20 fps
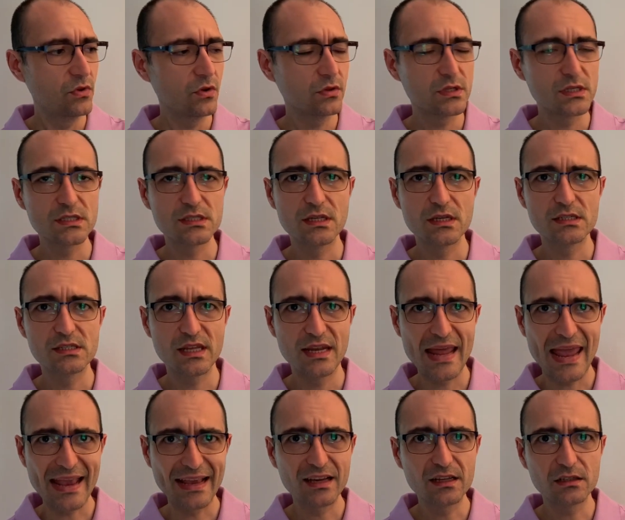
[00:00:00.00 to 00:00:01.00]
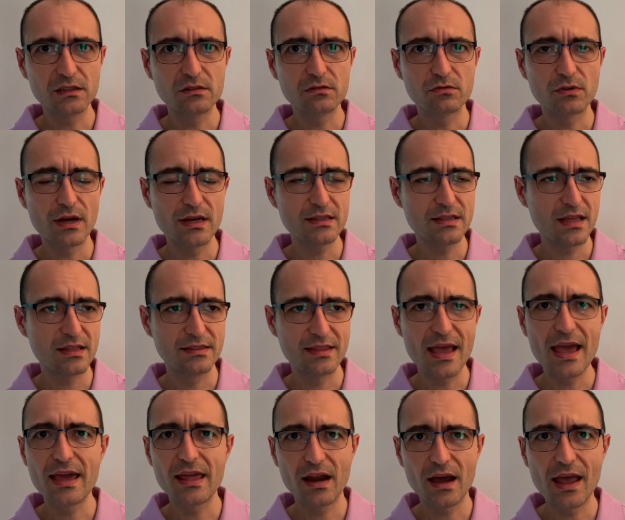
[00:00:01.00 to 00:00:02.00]
notice there's an angle, right, a
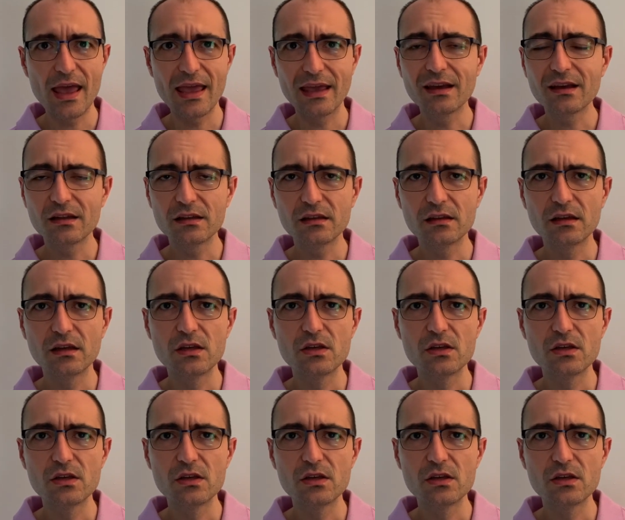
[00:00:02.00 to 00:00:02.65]
theta angle.